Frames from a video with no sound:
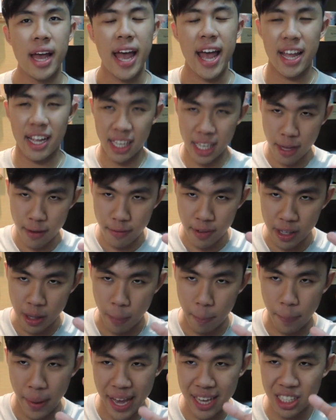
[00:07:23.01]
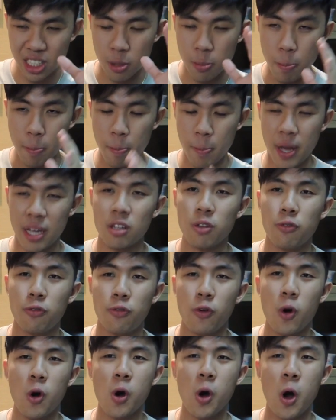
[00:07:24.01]
and giving the best
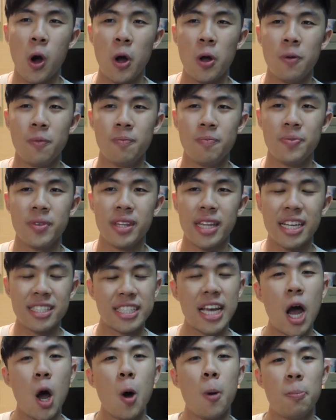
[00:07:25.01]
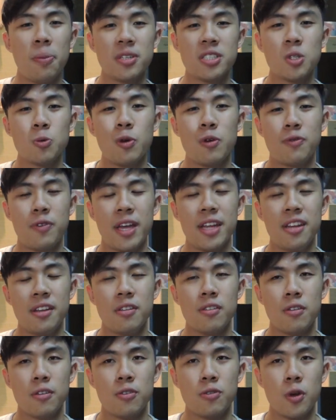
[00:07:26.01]
metaphor on that's how a person with an
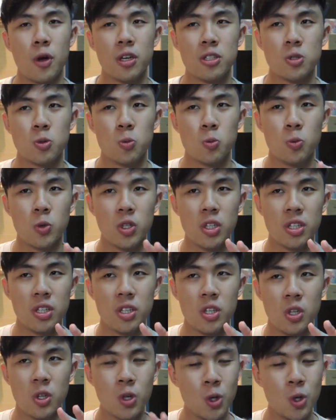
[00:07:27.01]
inner thoughts would